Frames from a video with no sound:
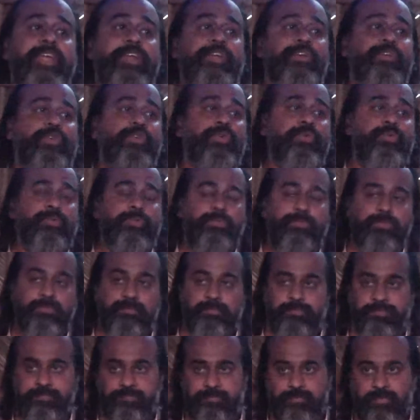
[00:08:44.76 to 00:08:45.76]
into,
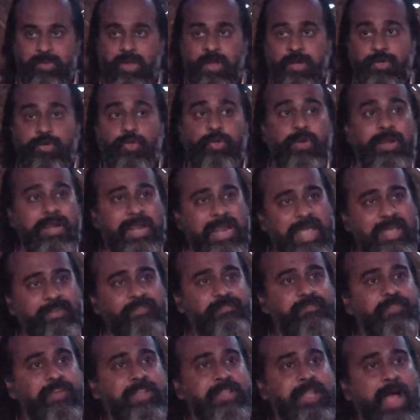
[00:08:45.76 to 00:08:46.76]
to
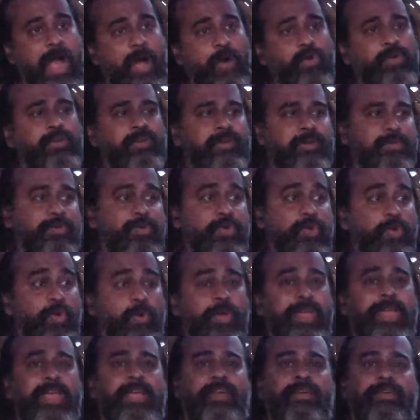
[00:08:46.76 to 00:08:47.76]
live without
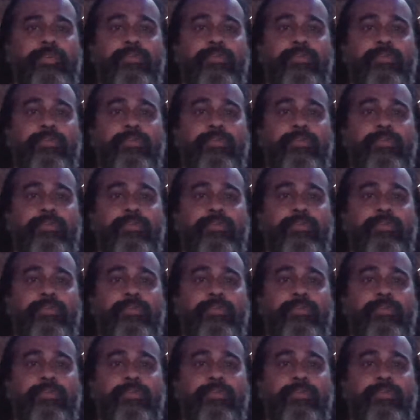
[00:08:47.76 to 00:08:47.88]
knowing